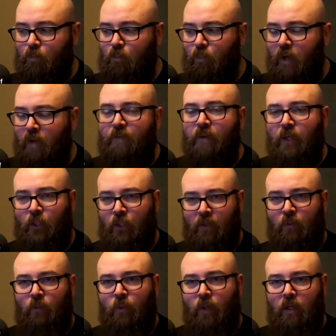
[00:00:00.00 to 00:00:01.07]
efficient.
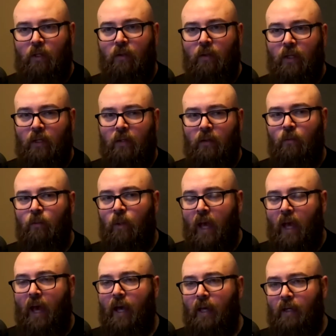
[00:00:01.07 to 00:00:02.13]
We
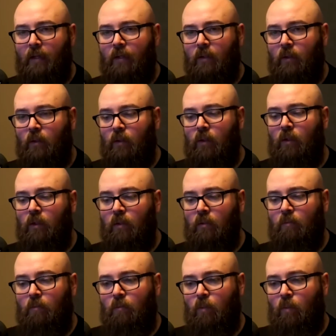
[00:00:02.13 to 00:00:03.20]
had
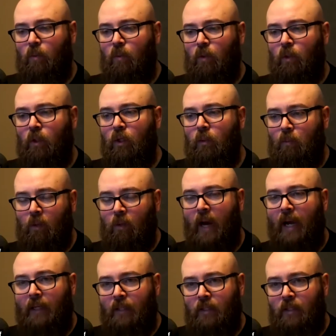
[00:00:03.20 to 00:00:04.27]
good
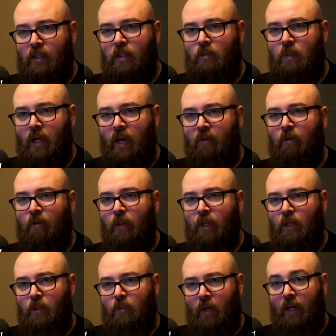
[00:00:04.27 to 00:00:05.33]
practices, but
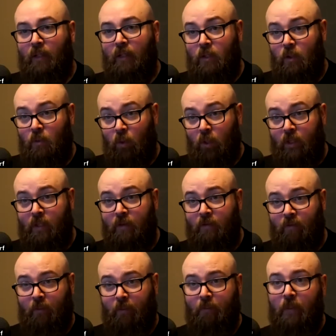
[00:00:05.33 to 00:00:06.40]
everybody's practices were
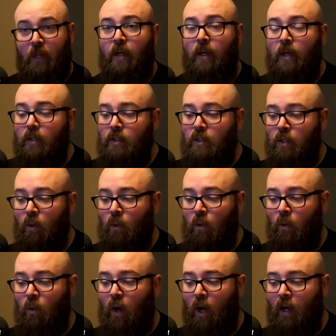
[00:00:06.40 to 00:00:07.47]
different.
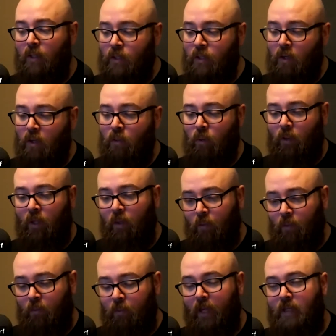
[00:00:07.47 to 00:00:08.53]
So I started working
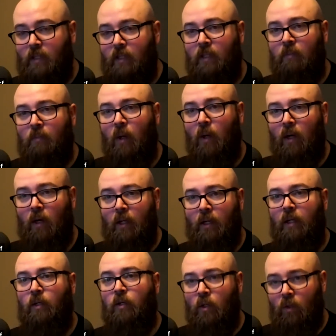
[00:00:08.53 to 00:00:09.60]
with my team on
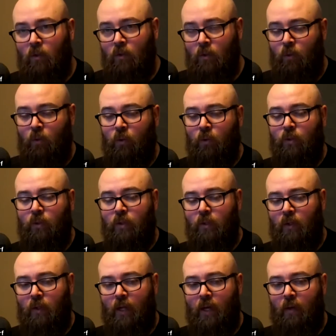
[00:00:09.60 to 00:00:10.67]
internal tools
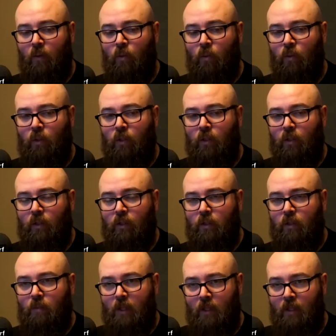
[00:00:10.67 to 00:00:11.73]
that would
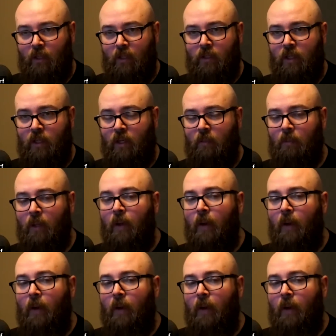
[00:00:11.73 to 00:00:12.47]
speed things up.